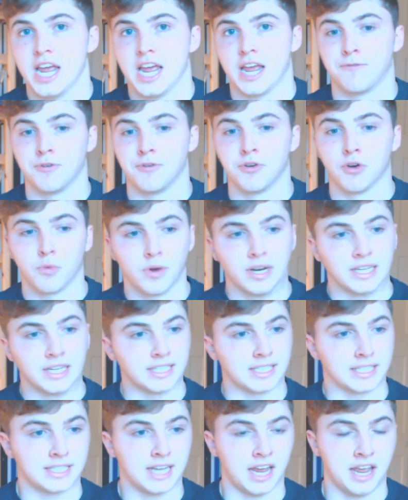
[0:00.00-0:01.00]
if you're not
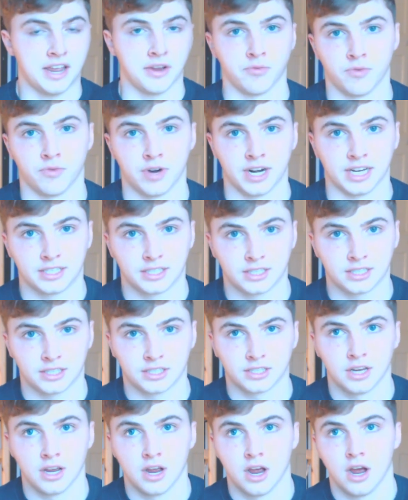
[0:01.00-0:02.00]
willing to take
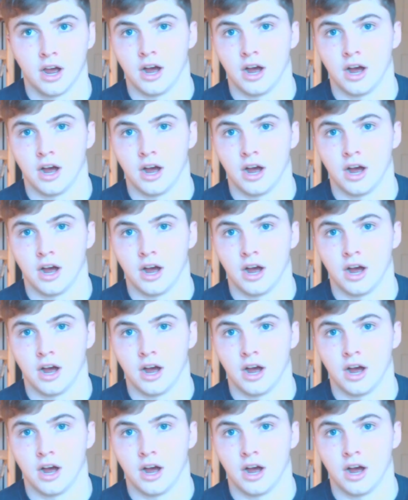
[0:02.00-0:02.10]
risks,